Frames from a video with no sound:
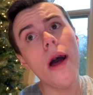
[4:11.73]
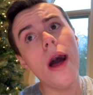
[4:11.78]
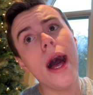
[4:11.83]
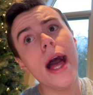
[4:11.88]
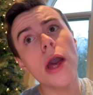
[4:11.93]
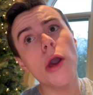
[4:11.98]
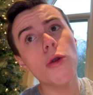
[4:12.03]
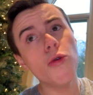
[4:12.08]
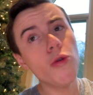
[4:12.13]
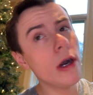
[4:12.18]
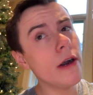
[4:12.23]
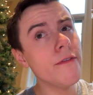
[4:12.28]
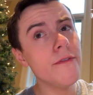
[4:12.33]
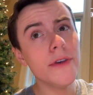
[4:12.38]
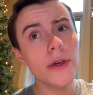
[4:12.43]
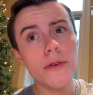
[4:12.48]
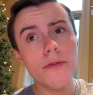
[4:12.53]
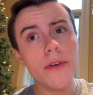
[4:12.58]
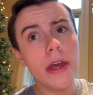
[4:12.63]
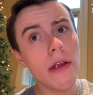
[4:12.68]
I love
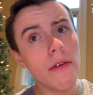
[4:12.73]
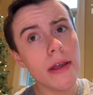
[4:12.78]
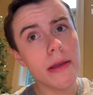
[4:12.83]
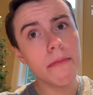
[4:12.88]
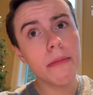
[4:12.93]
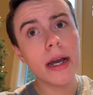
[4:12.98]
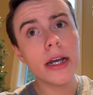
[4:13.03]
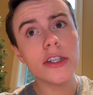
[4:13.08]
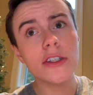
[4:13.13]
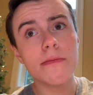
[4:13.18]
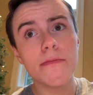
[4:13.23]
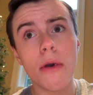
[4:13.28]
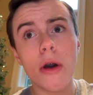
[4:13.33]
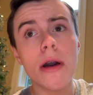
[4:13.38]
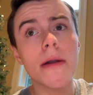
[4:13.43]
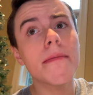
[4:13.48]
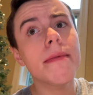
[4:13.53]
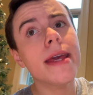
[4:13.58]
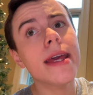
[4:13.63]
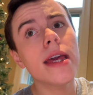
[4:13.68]
you very much,
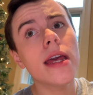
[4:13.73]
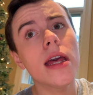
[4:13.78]
mommy.